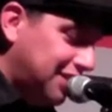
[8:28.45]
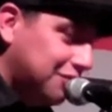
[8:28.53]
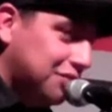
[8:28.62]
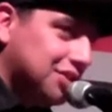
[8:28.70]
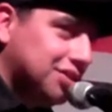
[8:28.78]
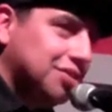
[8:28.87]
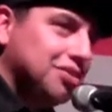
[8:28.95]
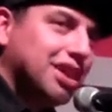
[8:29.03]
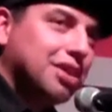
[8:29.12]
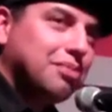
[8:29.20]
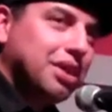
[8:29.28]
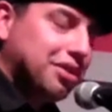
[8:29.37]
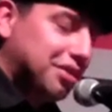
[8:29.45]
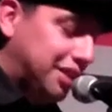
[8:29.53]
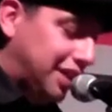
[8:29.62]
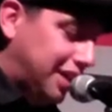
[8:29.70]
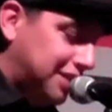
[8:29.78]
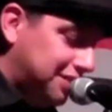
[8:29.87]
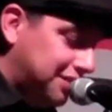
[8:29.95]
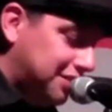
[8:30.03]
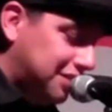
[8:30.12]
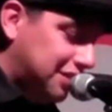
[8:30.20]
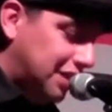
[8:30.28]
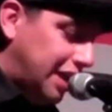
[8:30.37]
Which do you like better? he asked.
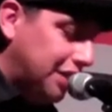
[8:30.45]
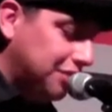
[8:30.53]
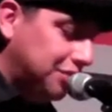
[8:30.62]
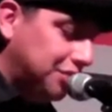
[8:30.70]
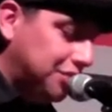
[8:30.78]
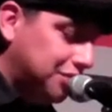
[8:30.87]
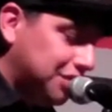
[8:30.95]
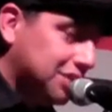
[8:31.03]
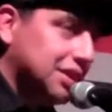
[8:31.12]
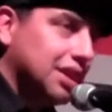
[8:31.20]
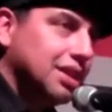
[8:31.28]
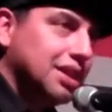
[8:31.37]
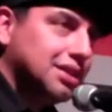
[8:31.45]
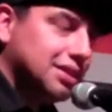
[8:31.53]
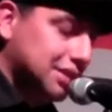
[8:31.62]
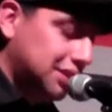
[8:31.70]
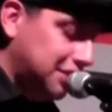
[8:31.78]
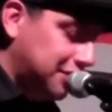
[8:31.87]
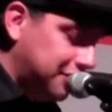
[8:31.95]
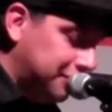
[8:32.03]
I don't know, Joyce said. Let's see.